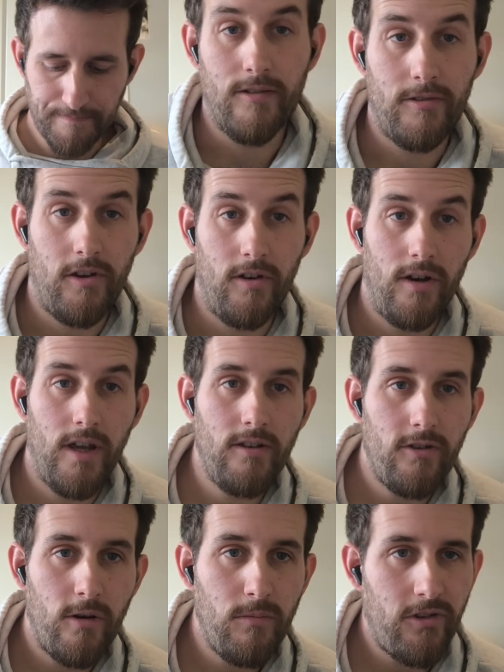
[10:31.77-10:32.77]
So in
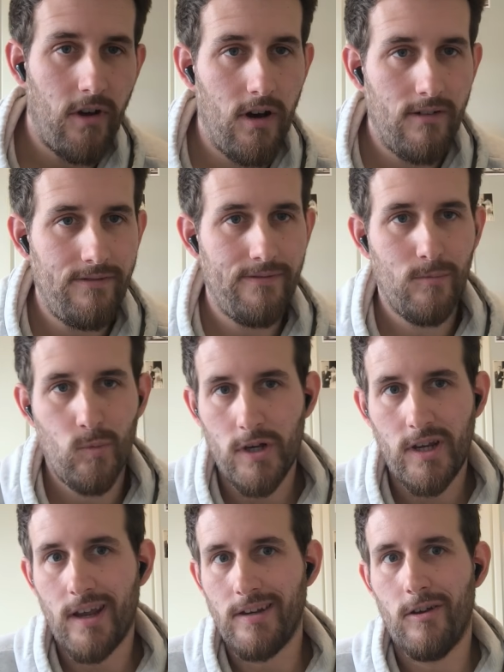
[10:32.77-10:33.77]
terms of
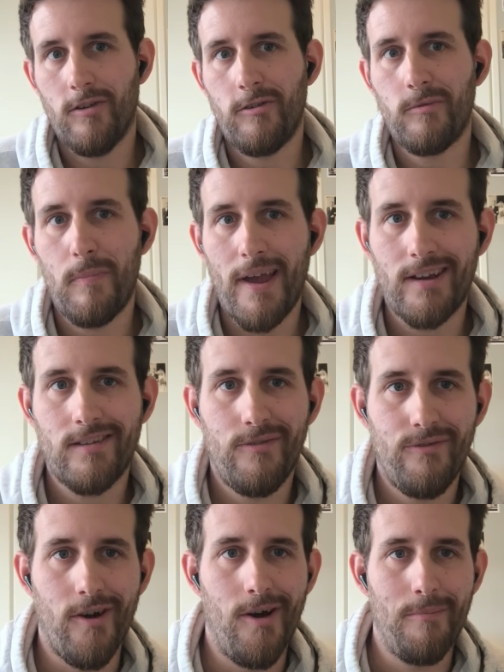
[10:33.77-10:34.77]
what can you expect
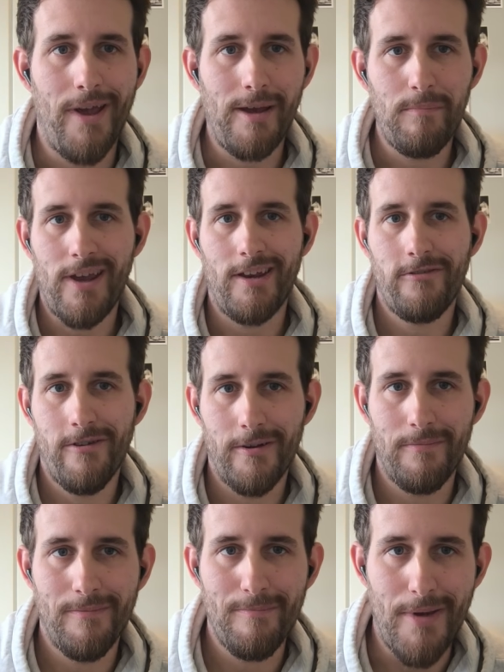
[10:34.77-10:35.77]
from a
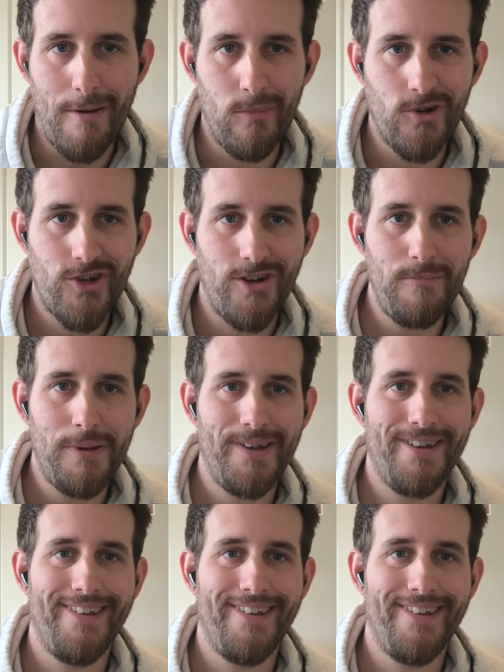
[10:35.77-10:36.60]
Patreon membership,